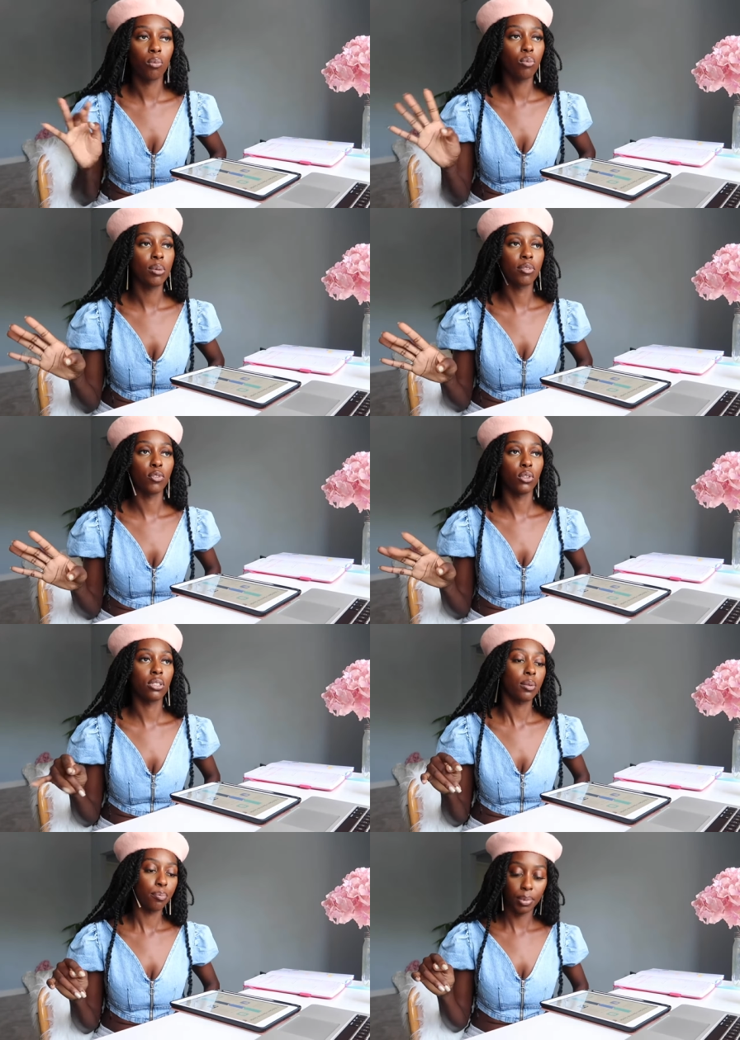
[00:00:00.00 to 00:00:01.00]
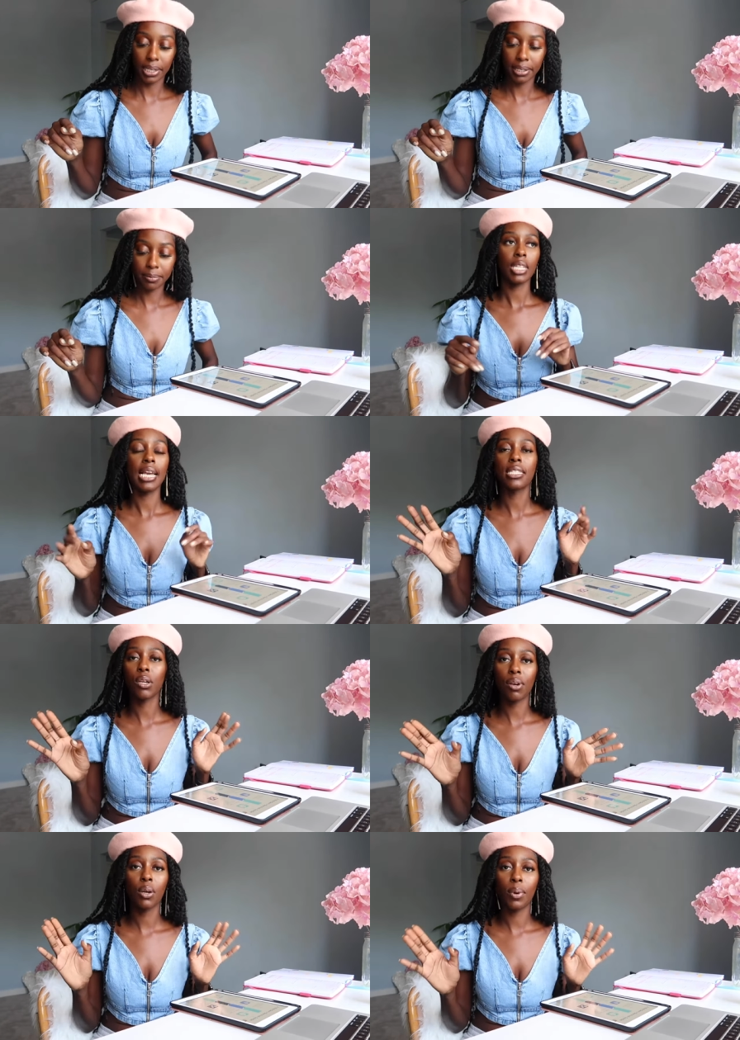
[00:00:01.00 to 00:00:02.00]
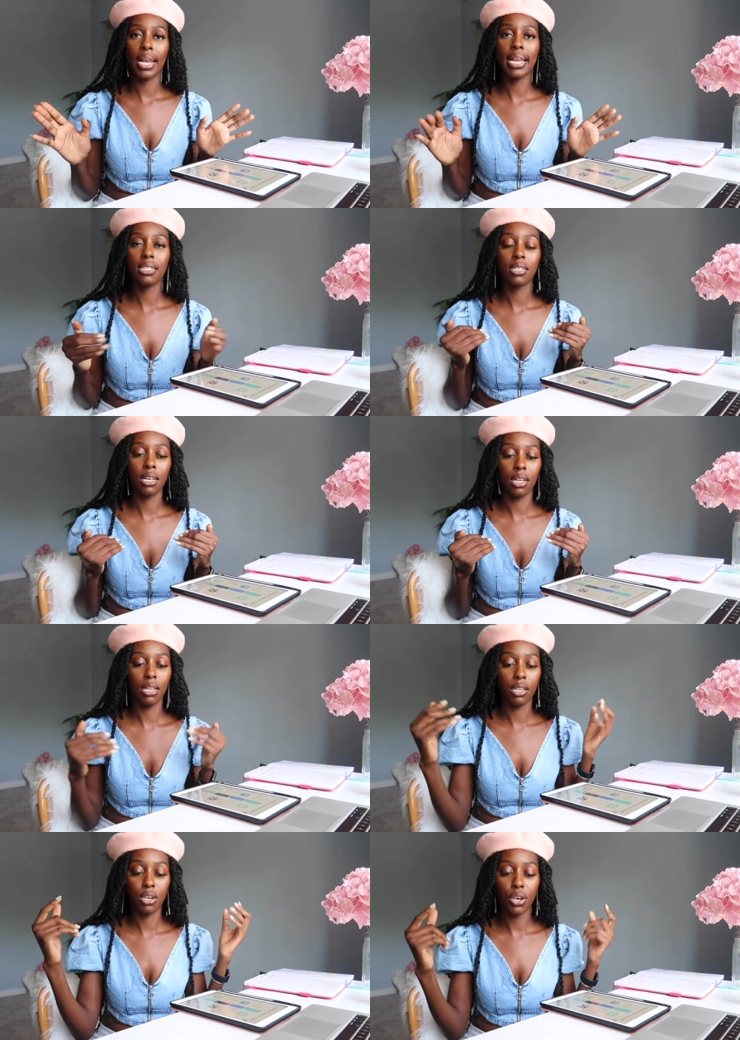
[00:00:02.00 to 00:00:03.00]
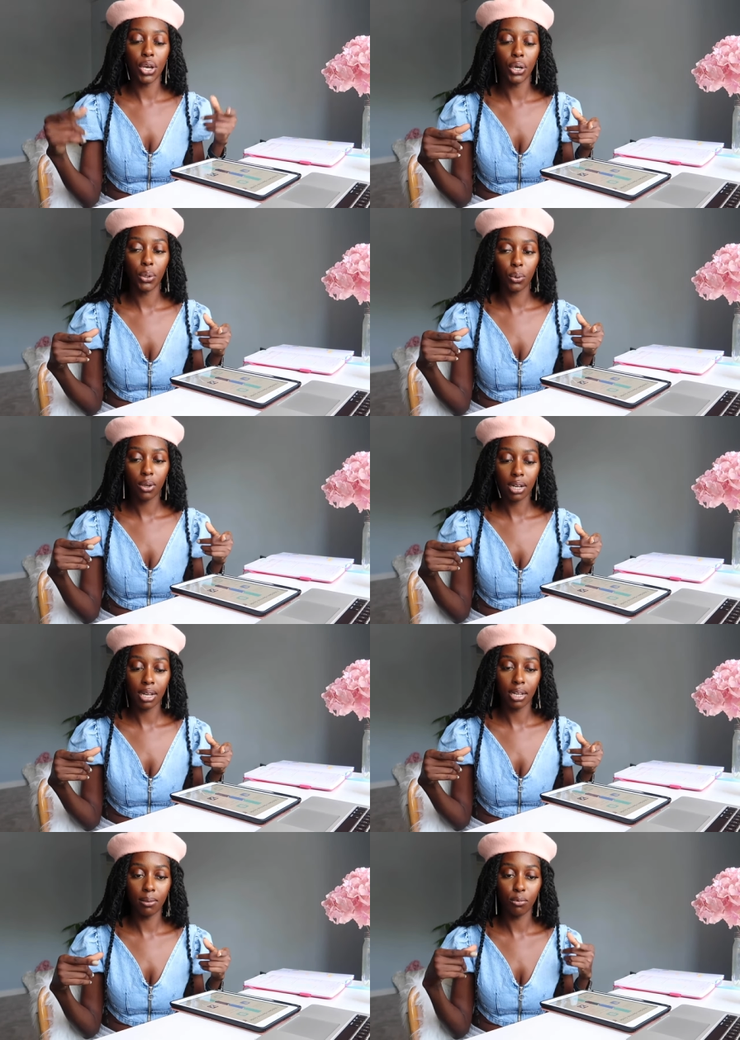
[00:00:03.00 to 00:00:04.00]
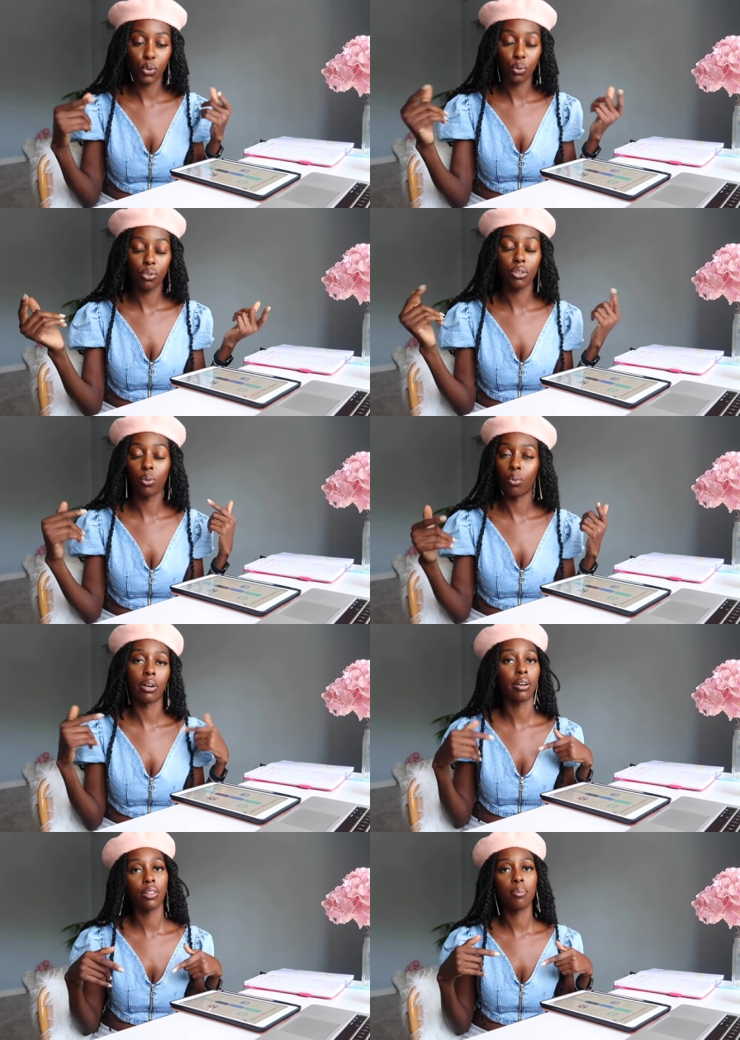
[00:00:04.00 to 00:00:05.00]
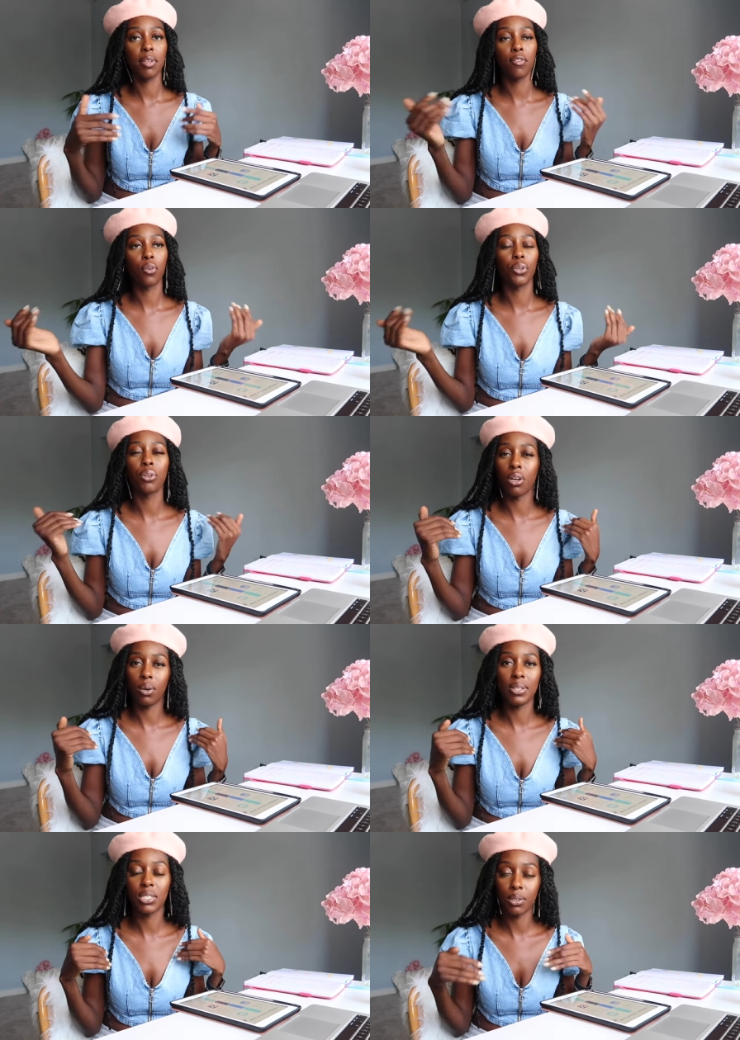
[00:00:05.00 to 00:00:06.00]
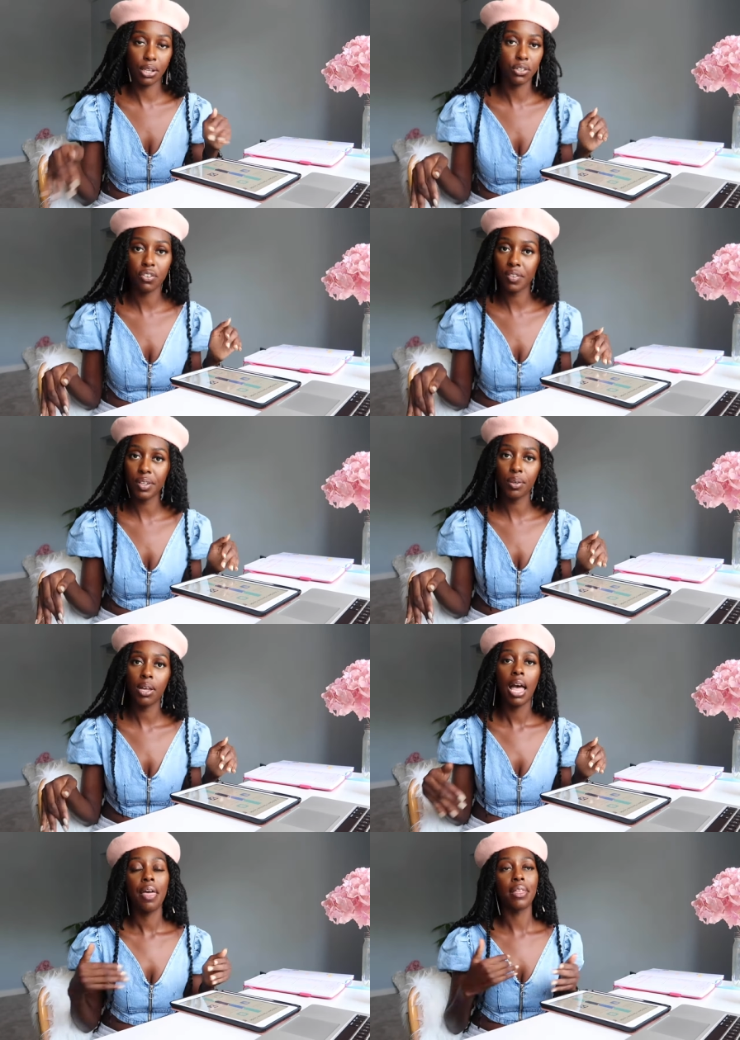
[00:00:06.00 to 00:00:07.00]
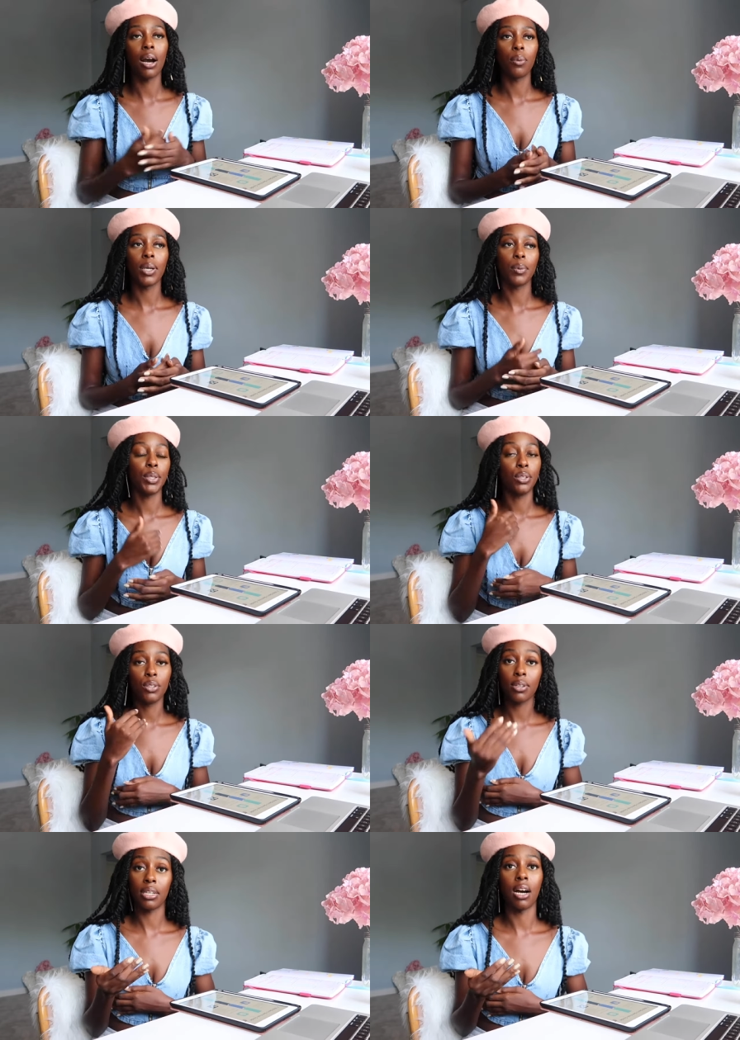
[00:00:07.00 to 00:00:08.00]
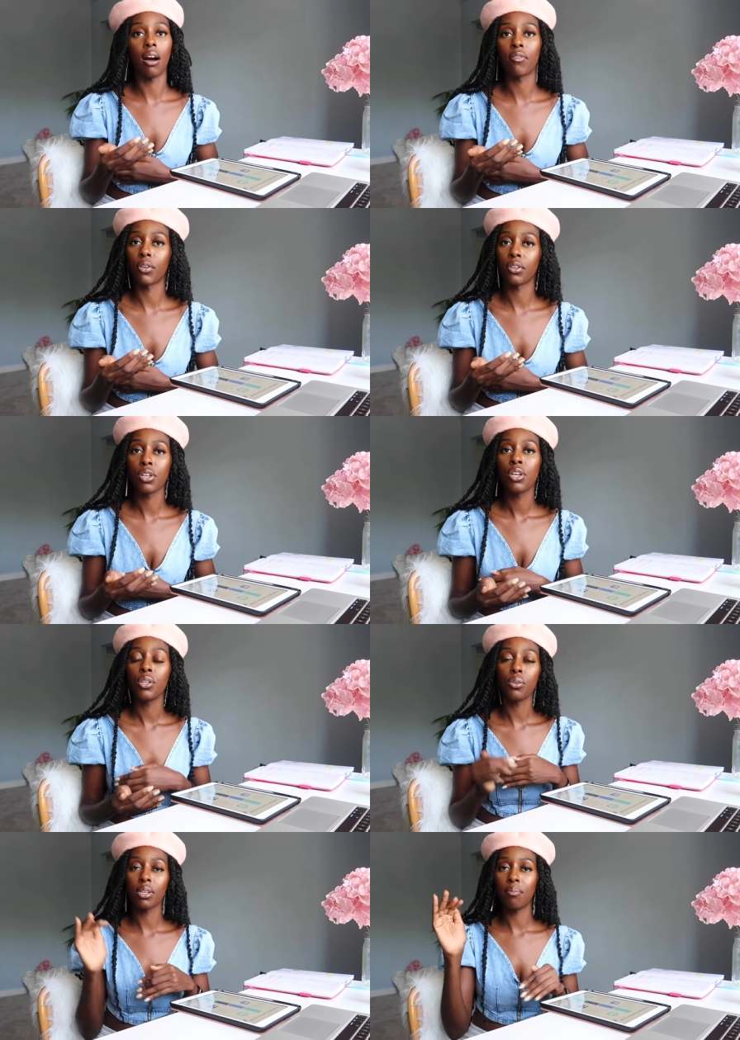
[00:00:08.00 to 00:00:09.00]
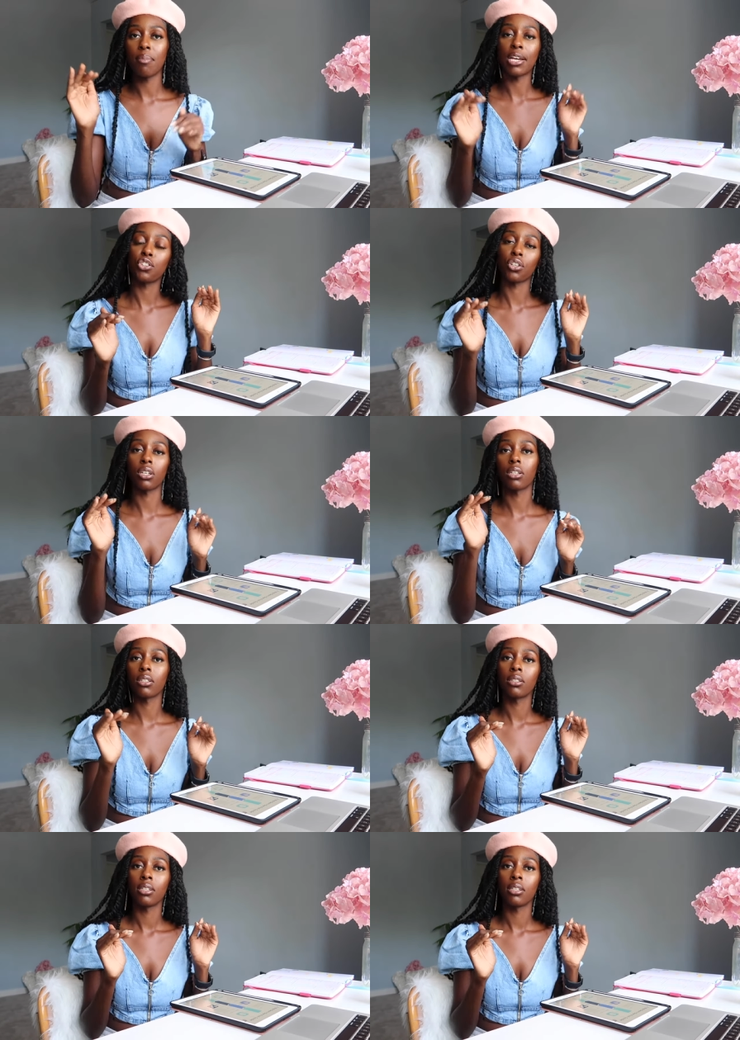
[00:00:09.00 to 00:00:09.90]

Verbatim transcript: we were fools, but it's a great way to know um, your worth before you go into an interview. That way, when you do get an offer, you can measure